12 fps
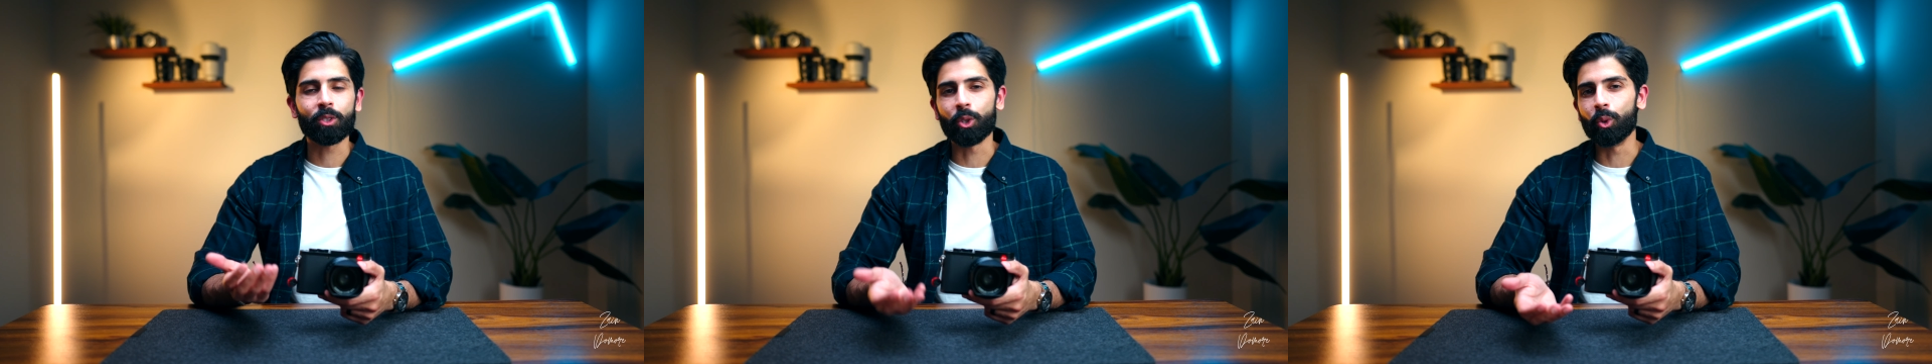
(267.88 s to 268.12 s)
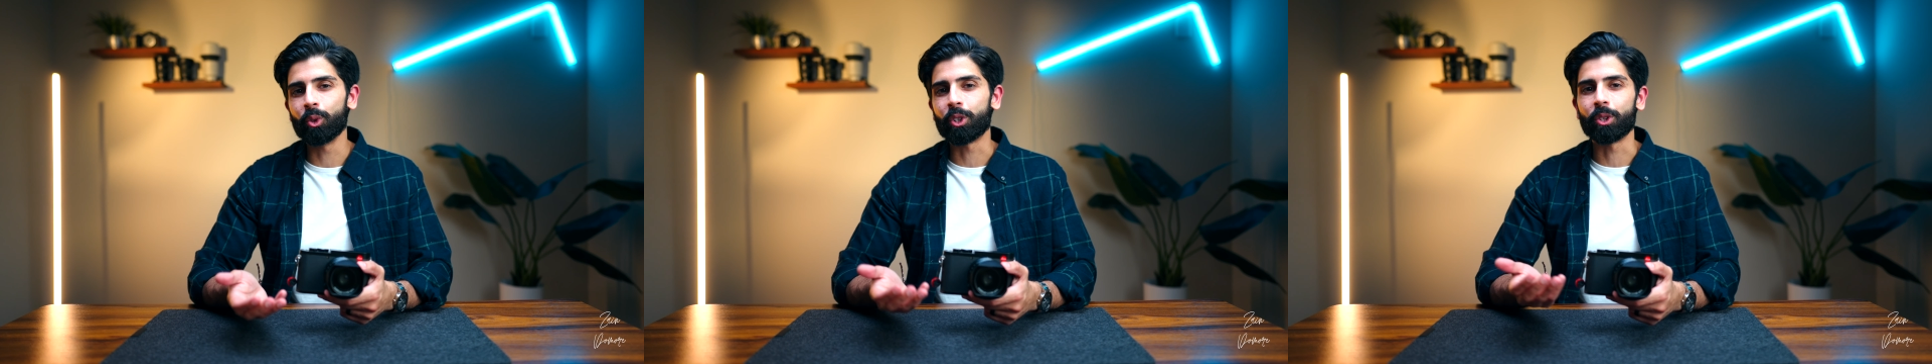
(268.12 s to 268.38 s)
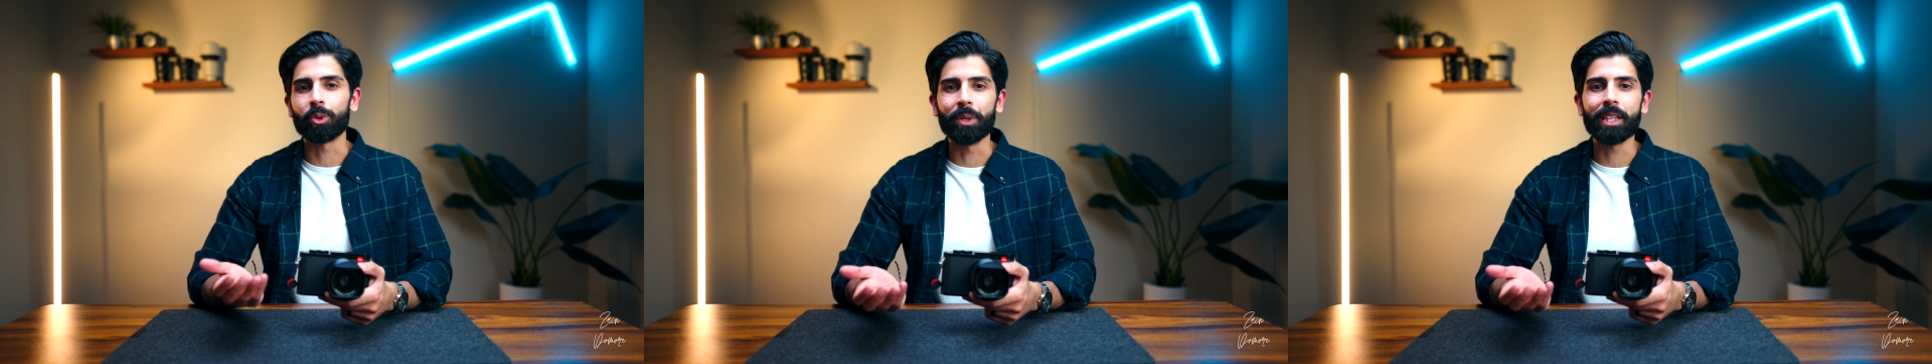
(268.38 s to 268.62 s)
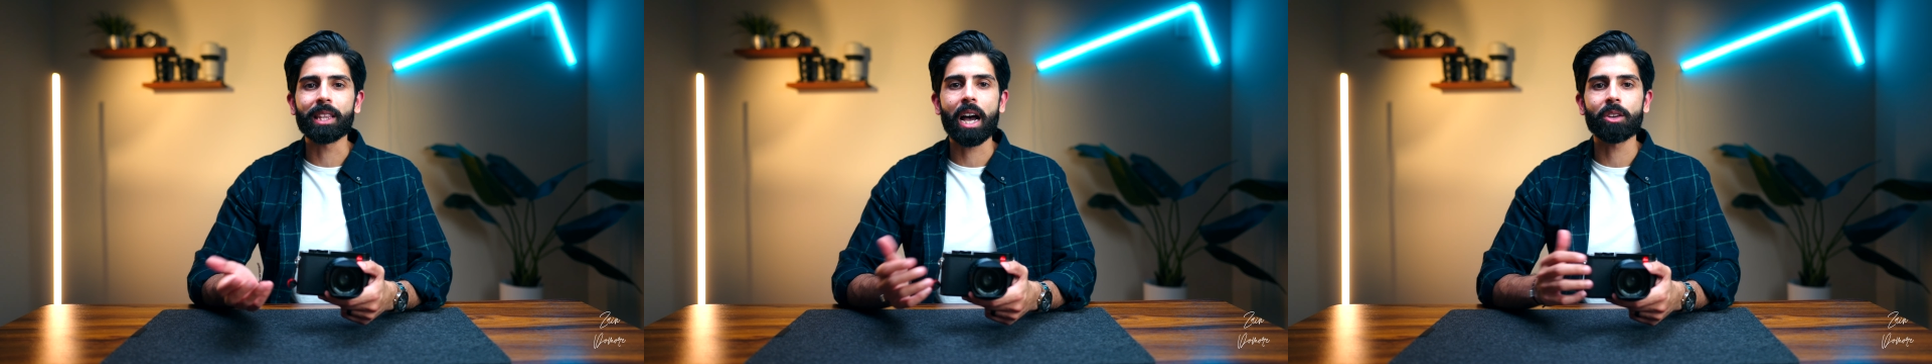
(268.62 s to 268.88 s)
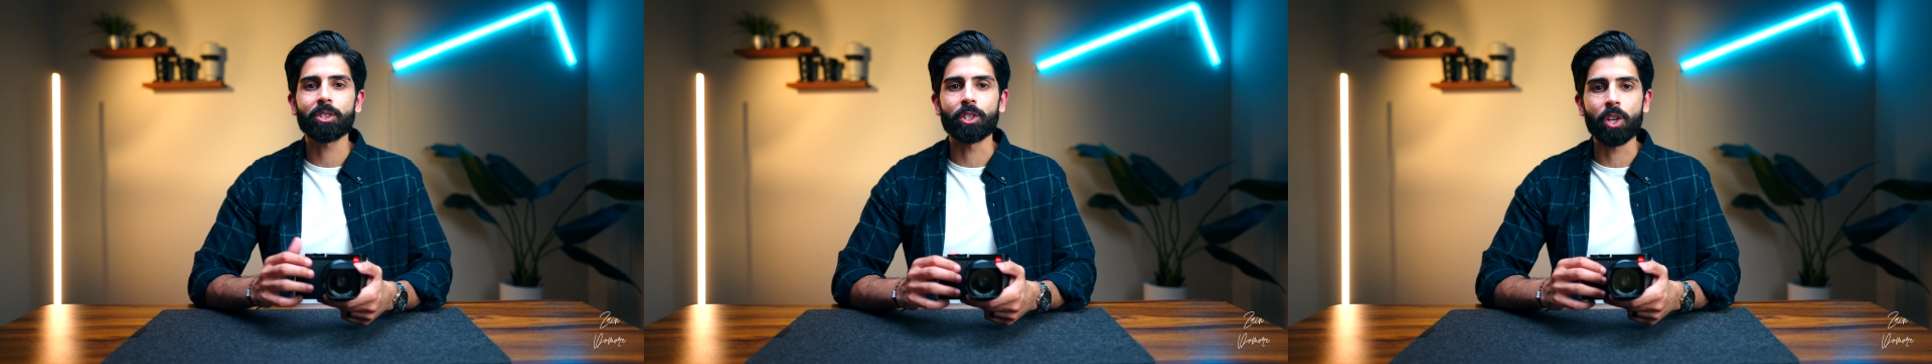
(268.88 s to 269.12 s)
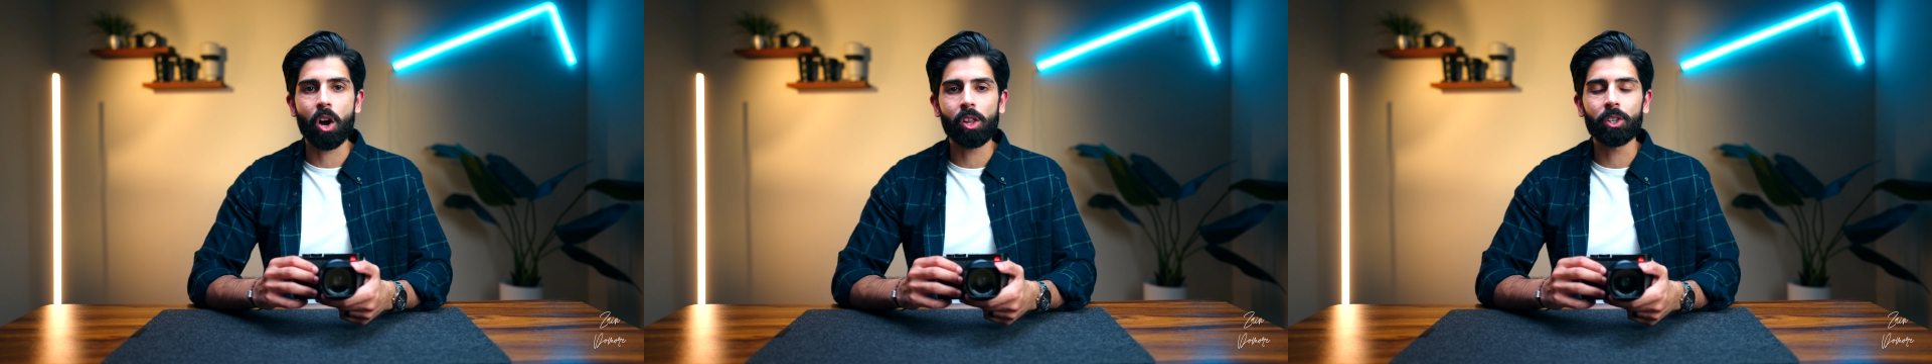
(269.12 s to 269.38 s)
$2,000 to
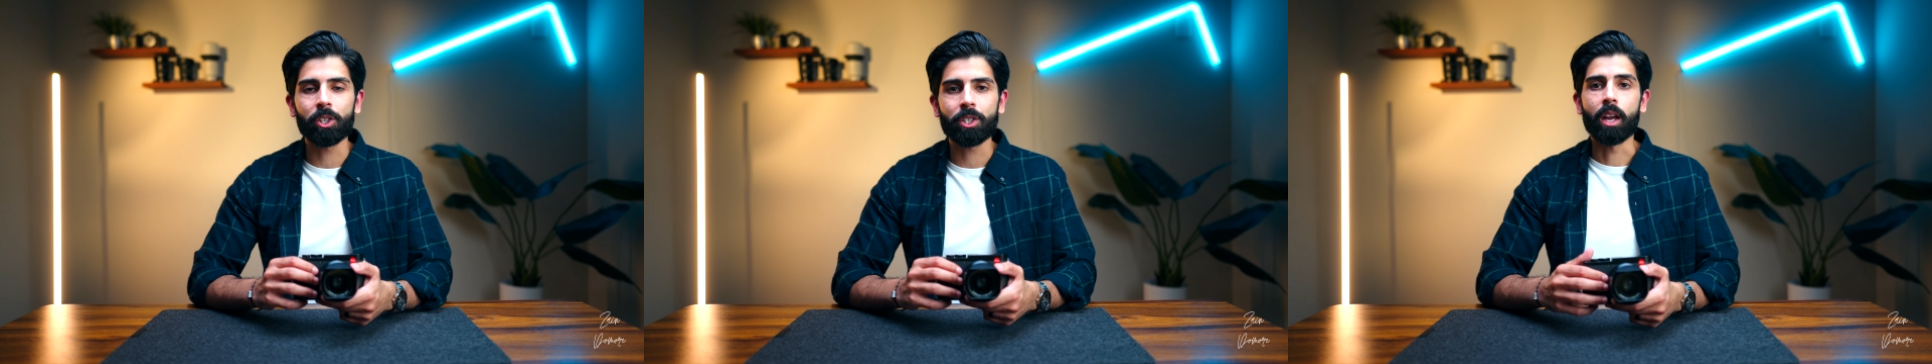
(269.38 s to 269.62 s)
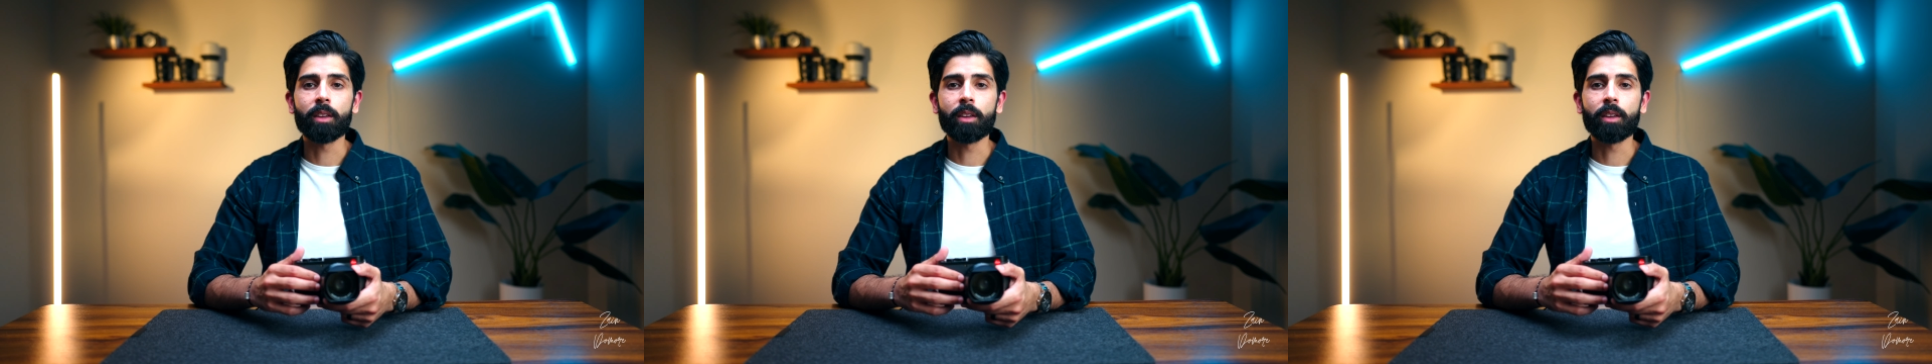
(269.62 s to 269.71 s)
$3,000.